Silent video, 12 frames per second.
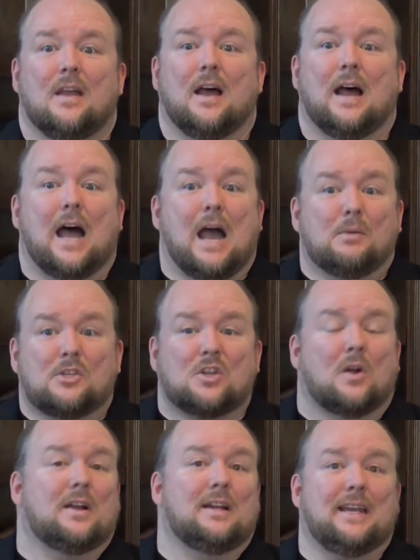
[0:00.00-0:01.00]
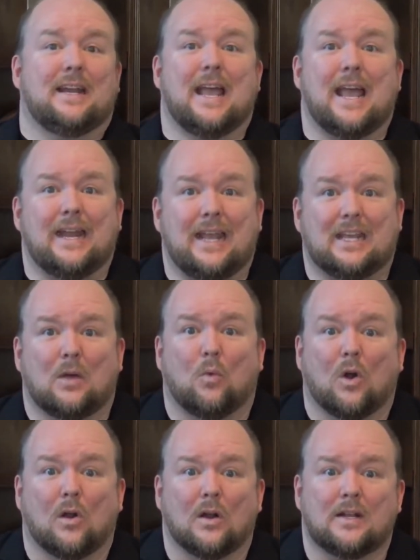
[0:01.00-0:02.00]
Uh, I was starting to get a headache at
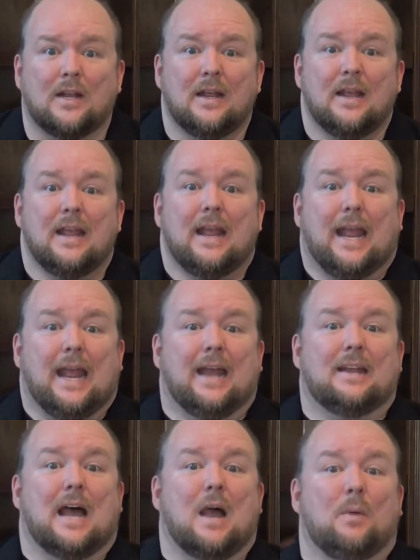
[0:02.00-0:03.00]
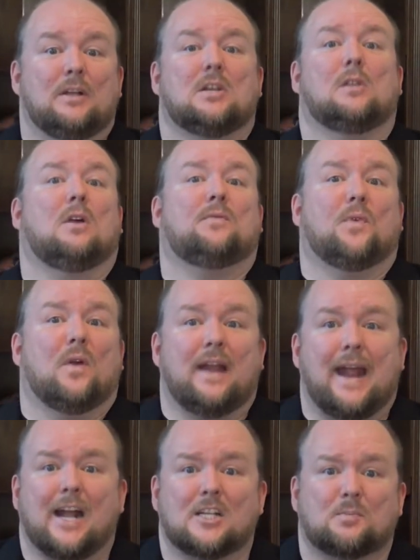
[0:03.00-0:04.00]
work, and I went to look for an
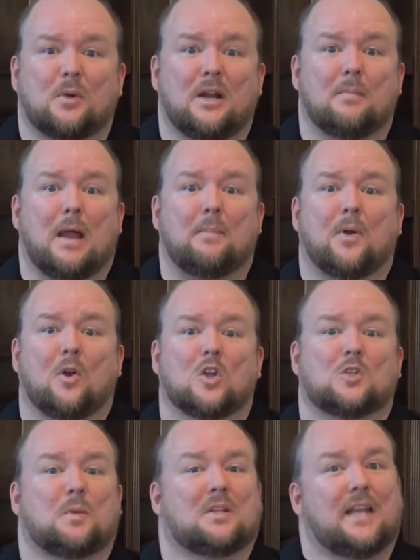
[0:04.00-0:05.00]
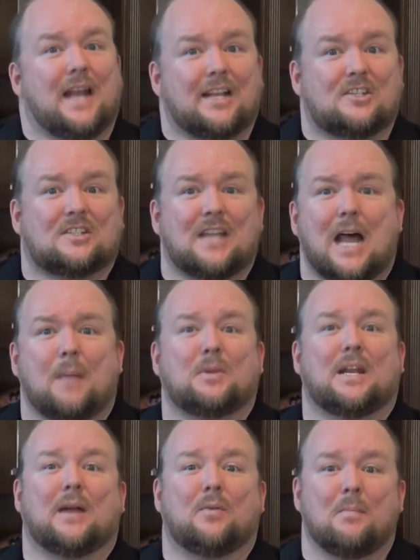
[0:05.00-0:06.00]
aspirin in my purse, but then I stopped
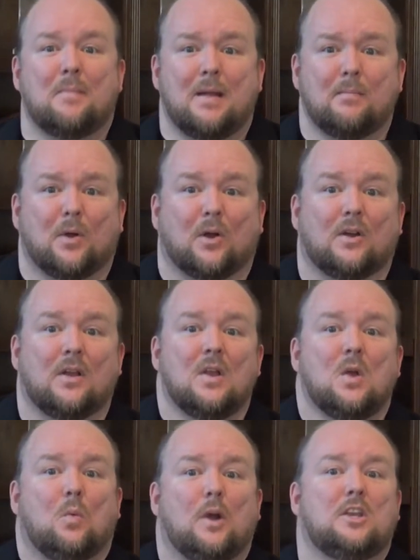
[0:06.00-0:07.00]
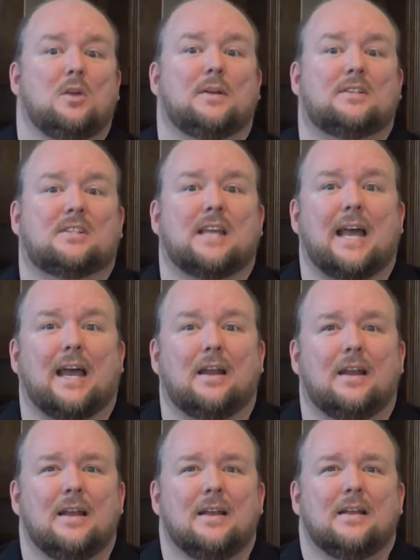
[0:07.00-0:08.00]
and I remembered what you had
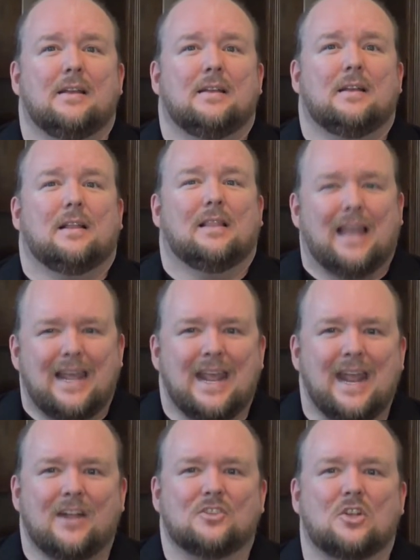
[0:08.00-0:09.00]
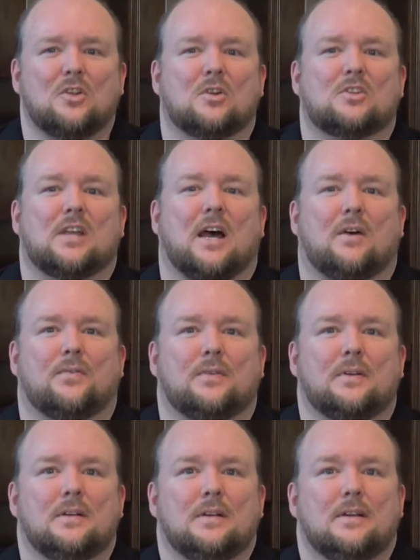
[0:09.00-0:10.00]
said lay hands on yourself.
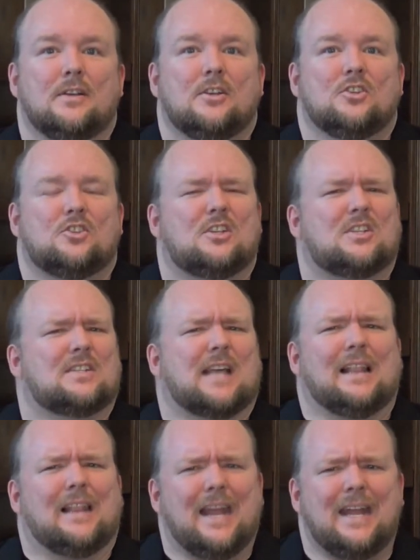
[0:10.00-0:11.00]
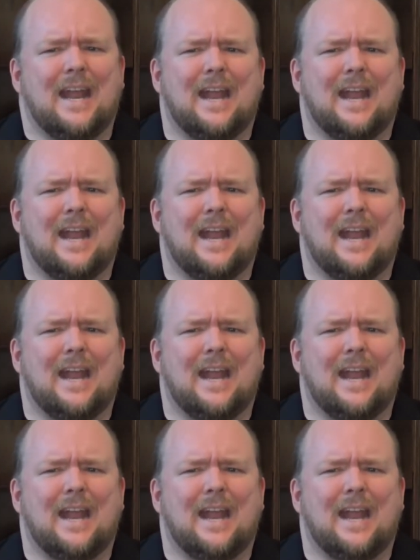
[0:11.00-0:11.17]
She says, I laid